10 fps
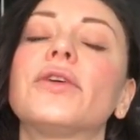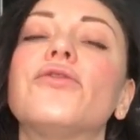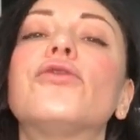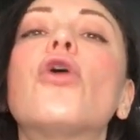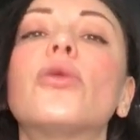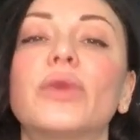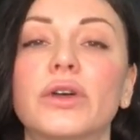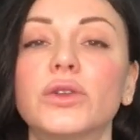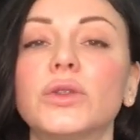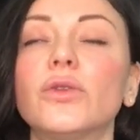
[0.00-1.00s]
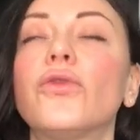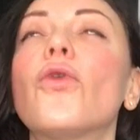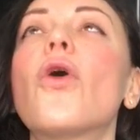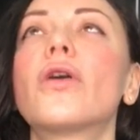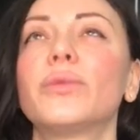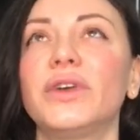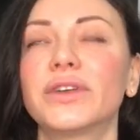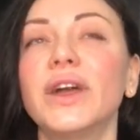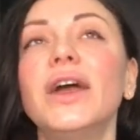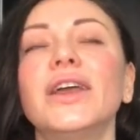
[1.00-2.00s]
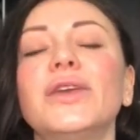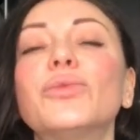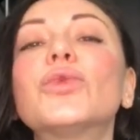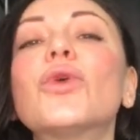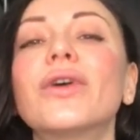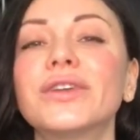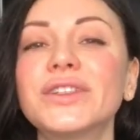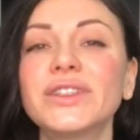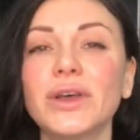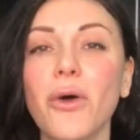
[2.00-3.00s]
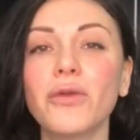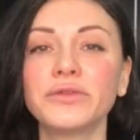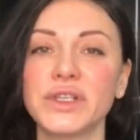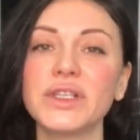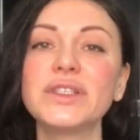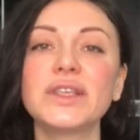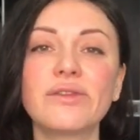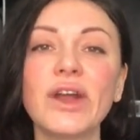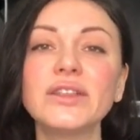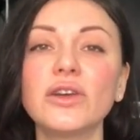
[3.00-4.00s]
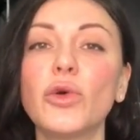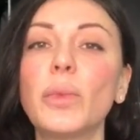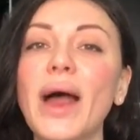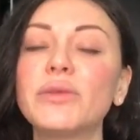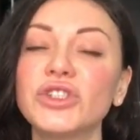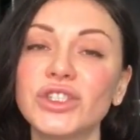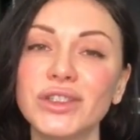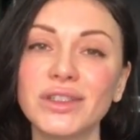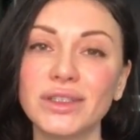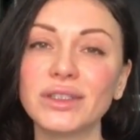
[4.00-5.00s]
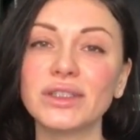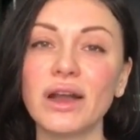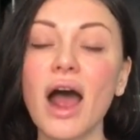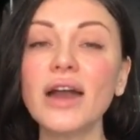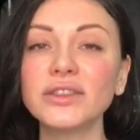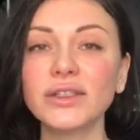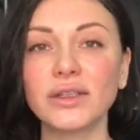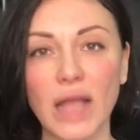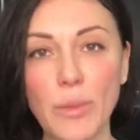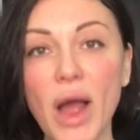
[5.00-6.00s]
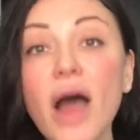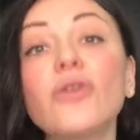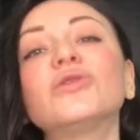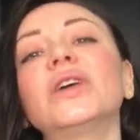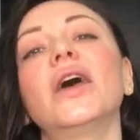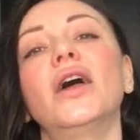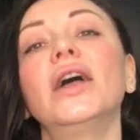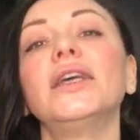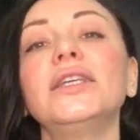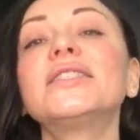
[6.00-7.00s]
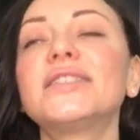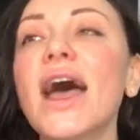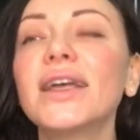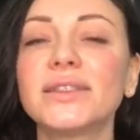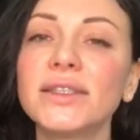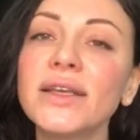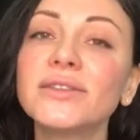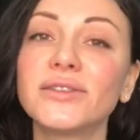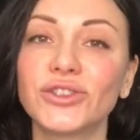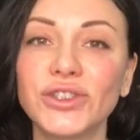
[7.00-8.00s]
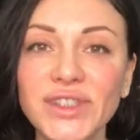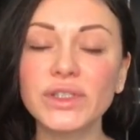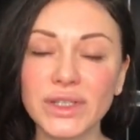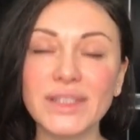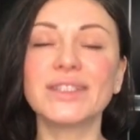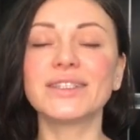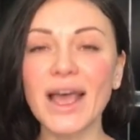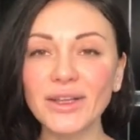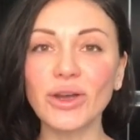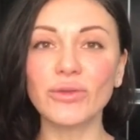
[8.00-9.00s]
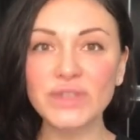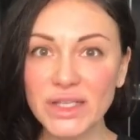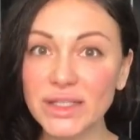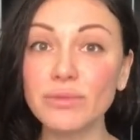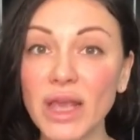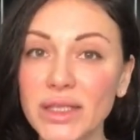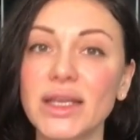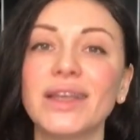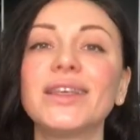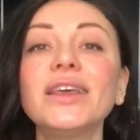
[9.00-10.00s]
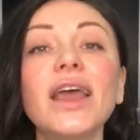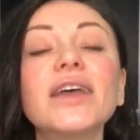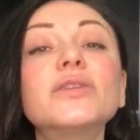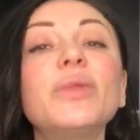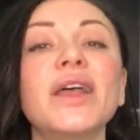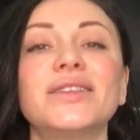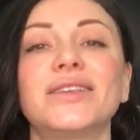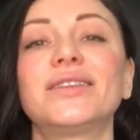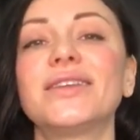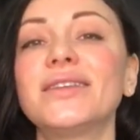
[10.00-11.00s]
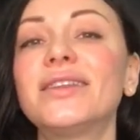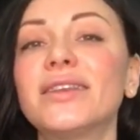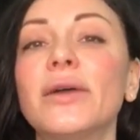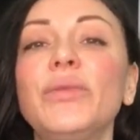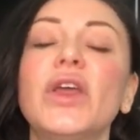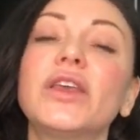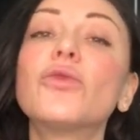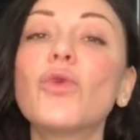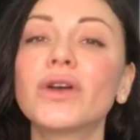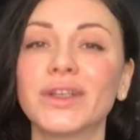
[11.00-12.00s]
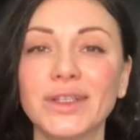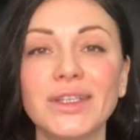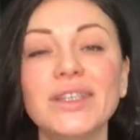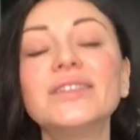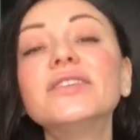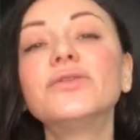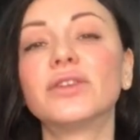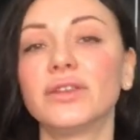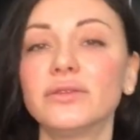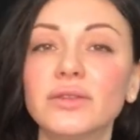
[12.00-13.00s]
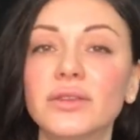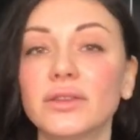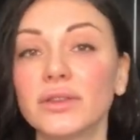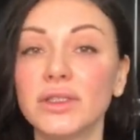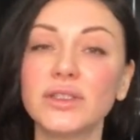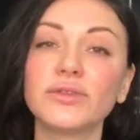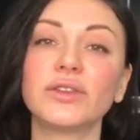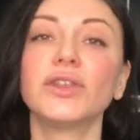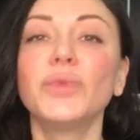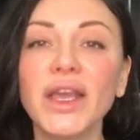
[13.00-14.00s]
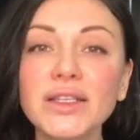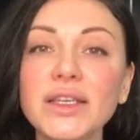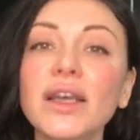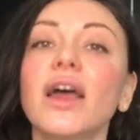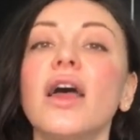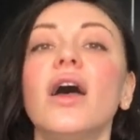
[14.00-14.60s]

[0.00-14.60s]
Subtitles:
former employers of this radio published their article about inside censorship, inside of this media, he explained that he worked in different media,